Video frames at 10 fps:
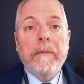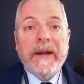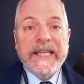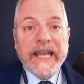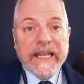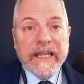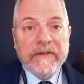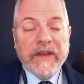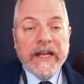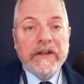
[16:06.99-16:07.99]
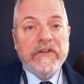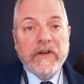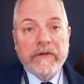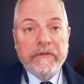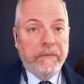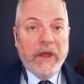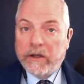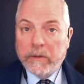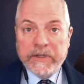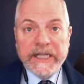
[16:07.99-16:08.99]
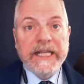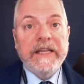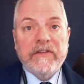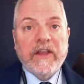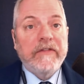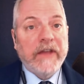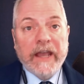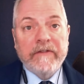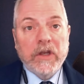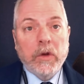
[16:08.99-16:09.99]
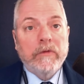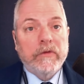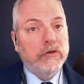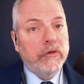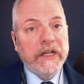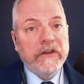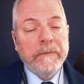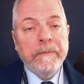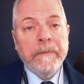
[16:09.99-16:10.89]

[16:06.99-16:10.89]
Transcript: by taking advantage of a completely safe avenue of retreat.